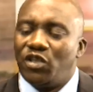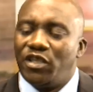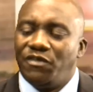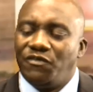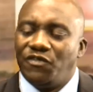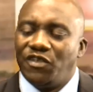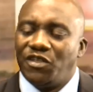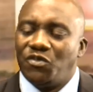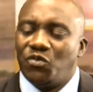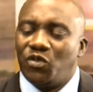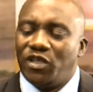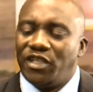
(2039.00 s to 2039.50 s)

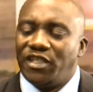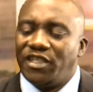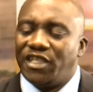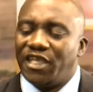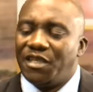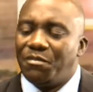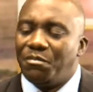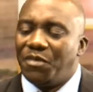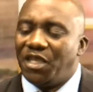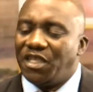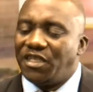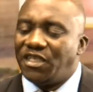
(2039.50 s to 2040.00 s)
even when
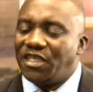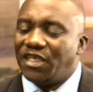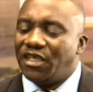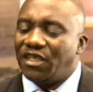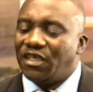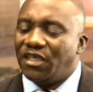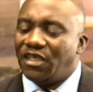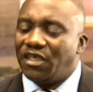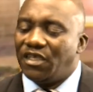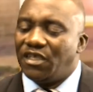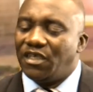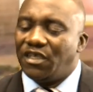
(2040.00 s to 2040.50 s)
they made
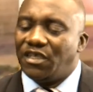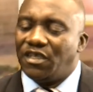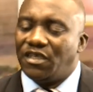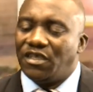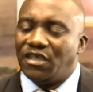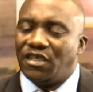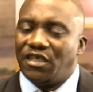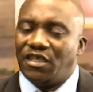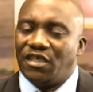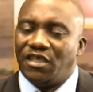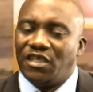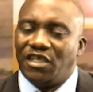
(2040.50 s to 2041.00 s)

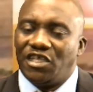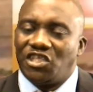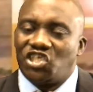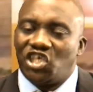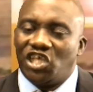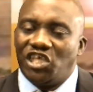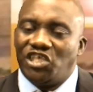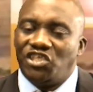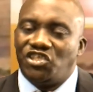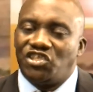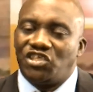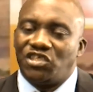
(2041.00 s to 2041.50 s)
a
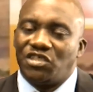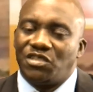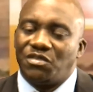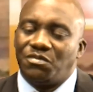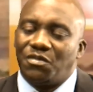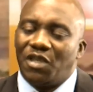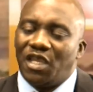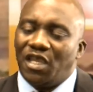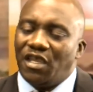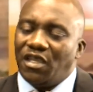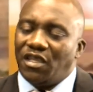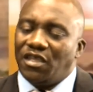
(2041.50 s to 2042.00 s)
change,
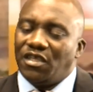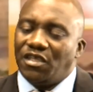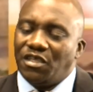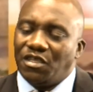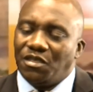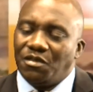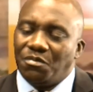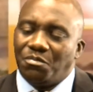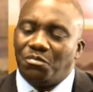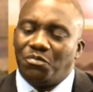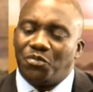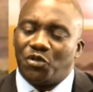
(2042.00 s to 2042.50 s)

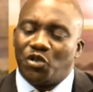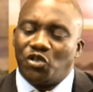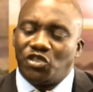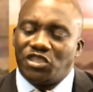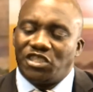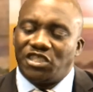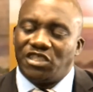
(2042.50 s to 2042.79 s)
brought